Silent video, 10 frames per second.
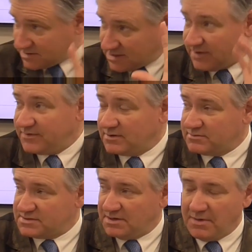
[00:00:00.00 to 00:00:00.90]
says F
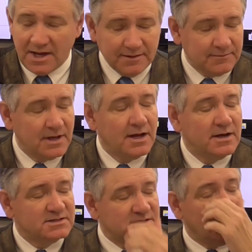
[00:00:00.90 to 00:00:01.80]
equals ma.
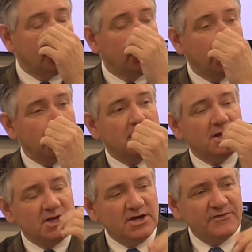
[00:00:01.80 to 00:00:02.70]
So
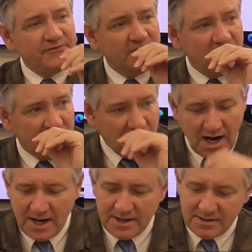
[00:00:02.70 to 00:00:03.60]
if
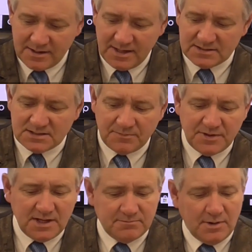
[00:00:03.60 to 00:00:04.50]
I get
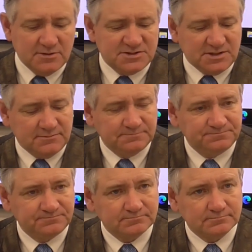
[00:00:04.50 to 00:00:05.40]
something in motion
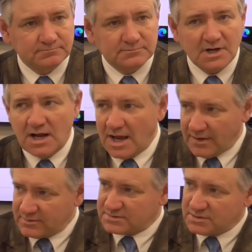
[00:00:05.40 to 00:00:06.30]

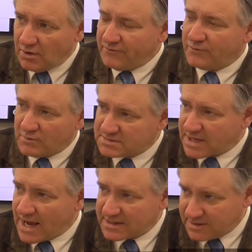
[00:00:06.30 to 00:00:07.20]
and there's no force
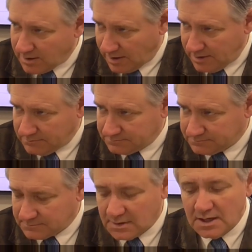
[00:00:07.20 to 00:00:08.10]
acting on
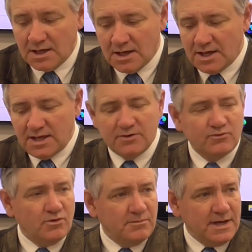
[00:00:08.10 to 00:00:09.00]
it, it
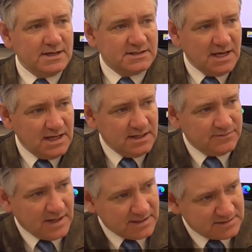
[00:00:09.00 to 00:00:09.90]
will
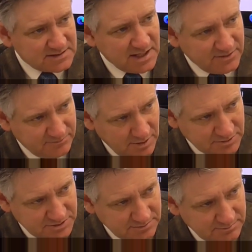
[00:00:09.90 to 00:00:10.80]
maintain that state of
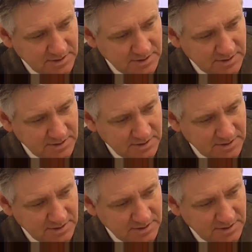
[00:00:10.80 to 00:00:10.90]
motion.